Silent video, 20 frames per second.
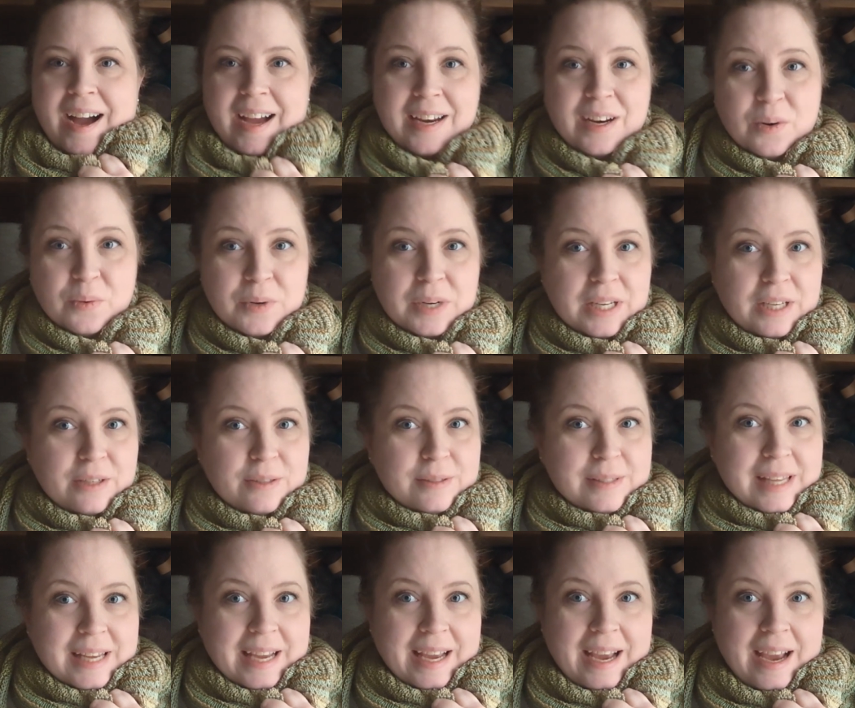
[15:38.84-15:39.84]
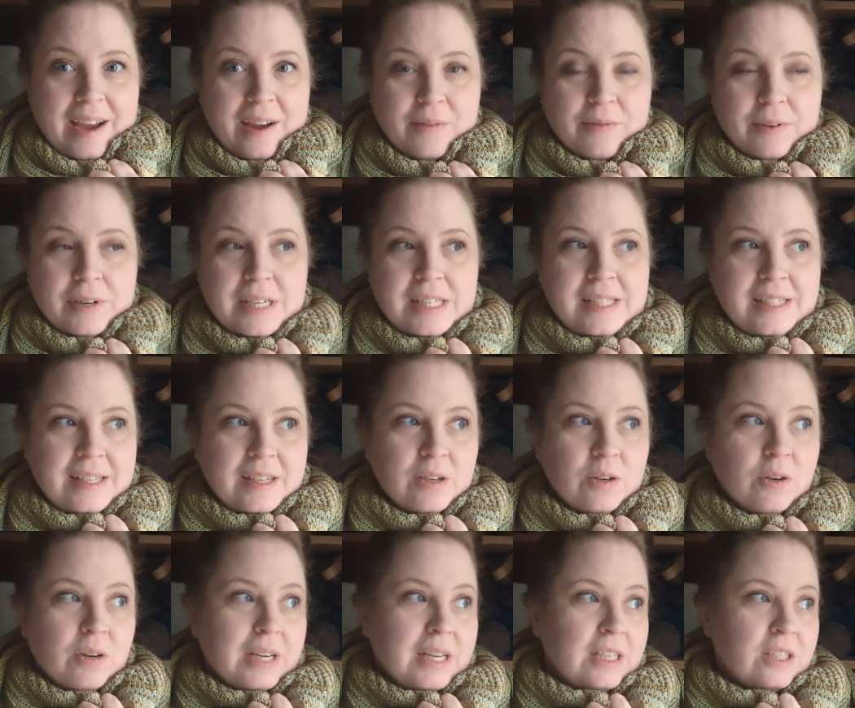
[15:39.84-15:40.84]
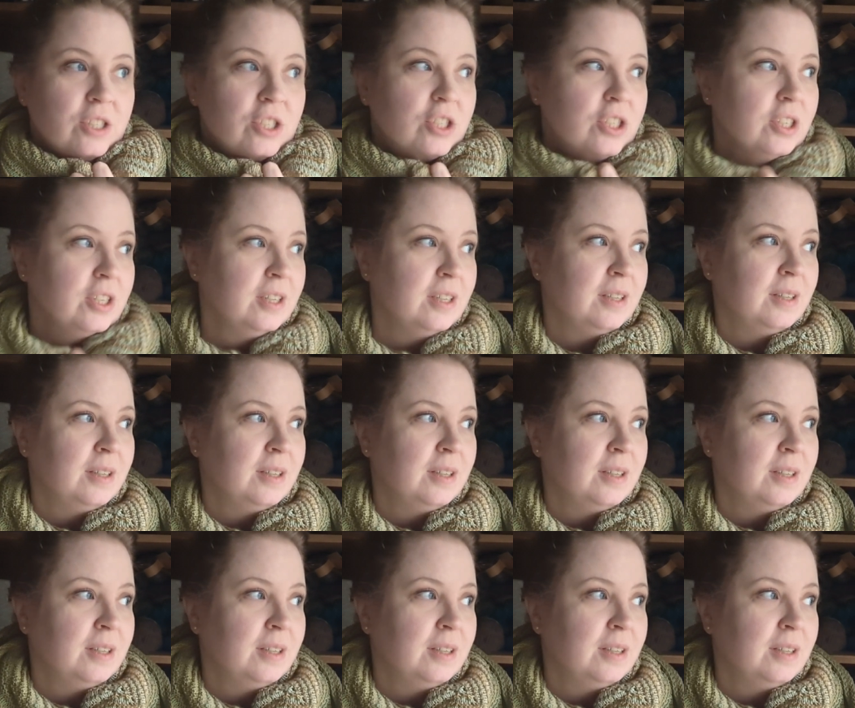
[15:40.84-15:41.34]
don't want to use like every single inch.